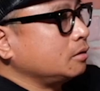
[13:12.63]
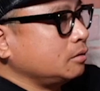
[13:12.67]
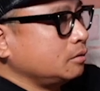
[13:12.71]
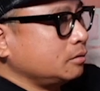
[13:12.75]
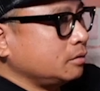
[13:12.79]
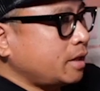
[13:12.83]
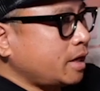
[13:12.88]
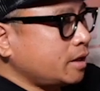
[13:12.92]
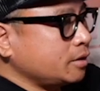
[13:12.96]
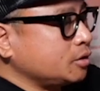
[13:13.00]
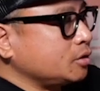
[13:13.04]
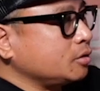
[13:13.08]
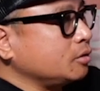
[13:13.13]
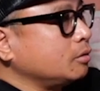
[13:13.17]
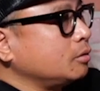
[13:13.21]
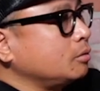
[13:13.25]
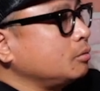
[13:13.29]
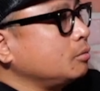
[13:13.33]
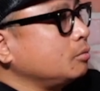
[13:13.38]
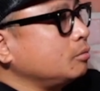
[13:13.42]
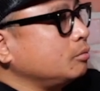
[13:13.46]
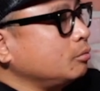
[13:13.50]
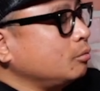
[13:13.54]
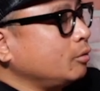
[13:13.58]
that
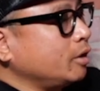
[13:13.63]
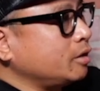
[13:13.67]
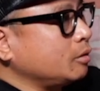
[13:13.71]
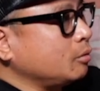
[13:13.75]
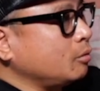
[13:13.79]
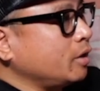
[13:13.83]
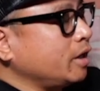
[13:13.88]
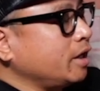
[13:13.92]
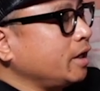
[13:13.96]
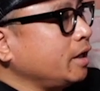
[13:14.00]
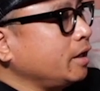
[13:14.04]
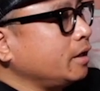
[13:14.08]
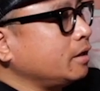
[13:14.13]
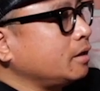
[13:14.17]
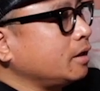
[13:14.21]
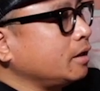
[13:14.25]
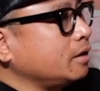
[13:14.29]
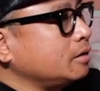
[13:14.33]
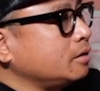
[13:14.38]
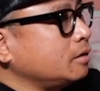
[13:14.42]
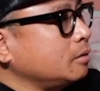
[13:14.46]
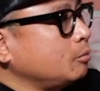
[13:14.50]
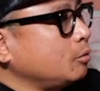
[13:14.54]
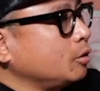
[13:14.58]
show went away and I
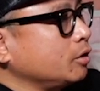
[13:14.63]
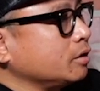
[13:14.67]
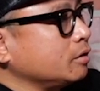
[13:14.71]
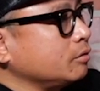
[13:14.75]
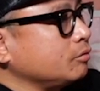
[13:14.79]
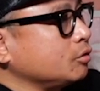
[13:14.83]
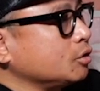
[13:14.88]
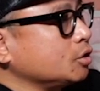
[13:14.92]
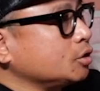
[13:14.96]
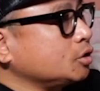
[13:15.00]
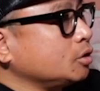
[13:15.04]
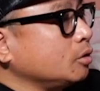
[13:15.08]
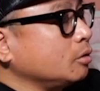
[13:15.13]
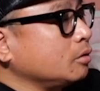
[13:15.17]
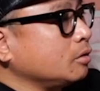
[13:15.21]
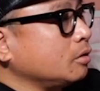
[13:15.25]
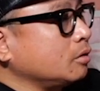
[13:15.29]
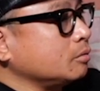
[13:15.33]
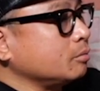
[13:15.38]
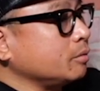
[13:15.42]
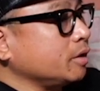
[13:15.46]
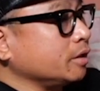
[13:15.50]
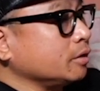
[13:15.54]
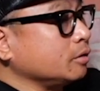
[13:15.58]
ended up working for a show
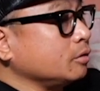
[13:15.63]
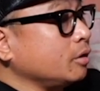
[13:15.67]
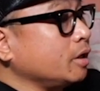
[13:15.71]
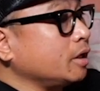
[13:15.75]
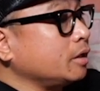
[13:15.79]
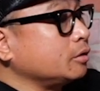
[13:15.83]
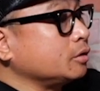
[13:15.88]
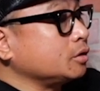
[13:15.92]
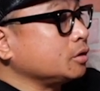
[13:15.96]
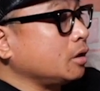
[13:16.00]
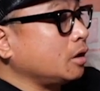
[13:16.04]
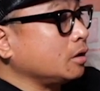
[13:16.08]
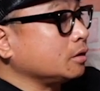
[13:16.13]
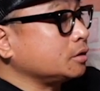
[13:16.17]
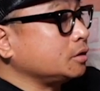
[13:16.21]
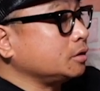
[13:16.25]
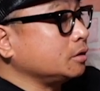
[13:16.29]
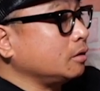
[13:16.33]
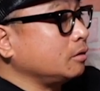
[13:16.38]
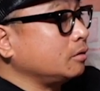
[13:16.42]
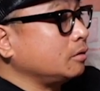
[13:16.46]
called Mary Lou Henner Talk Show.